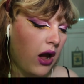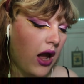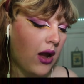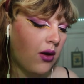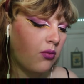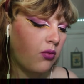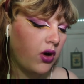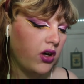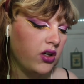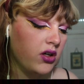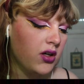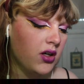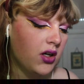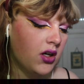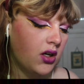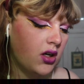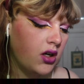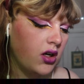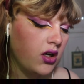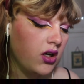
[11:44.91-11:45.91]
I
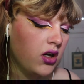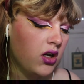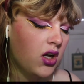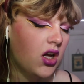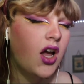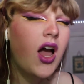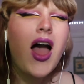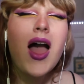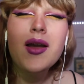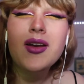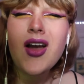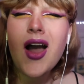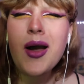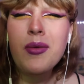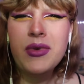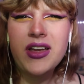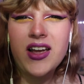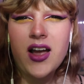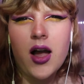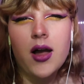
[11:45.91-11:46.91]
wonder
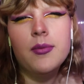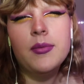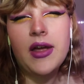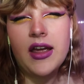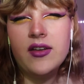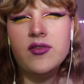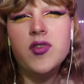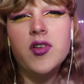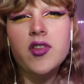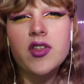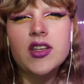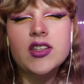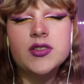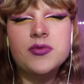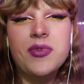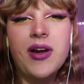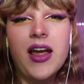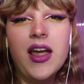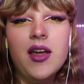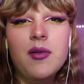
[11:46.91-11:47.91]
Gottmik got paid for
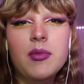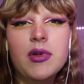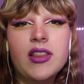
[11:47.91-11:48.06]
this, right?